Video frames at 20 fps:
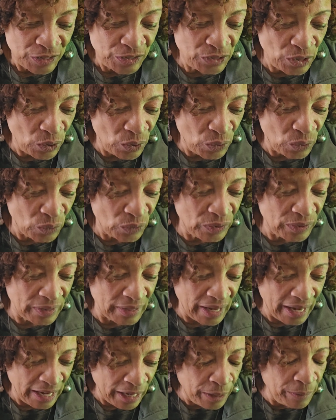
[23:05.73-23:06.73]
So
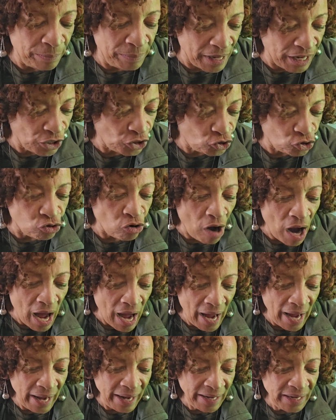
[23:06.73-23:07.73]
it may
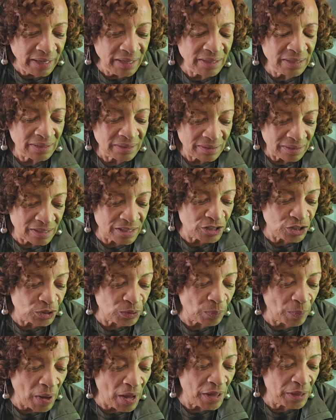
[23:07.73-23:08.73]
try
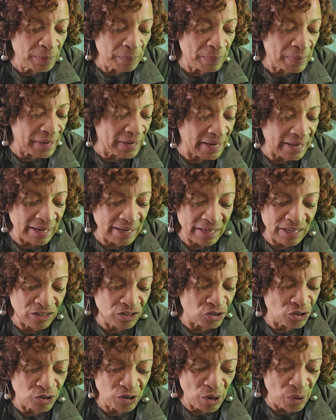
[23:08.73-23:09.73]
this month, but
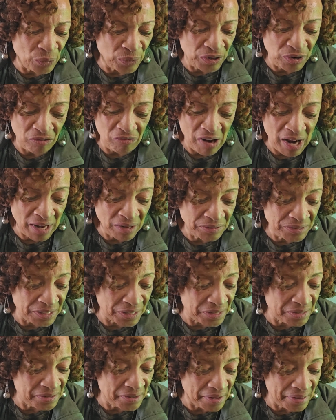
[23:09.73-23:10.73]
you're going around
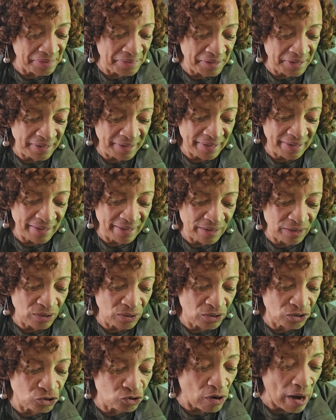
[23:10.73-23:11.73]
it. Nothing
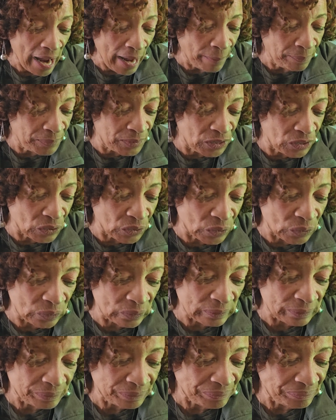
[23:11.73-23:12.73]
can trap
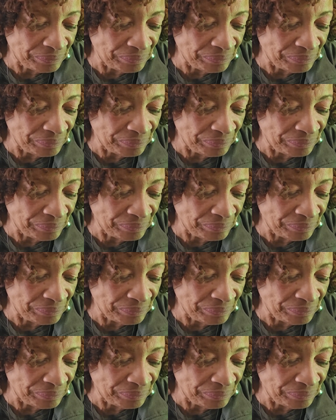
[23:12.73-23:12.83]
you.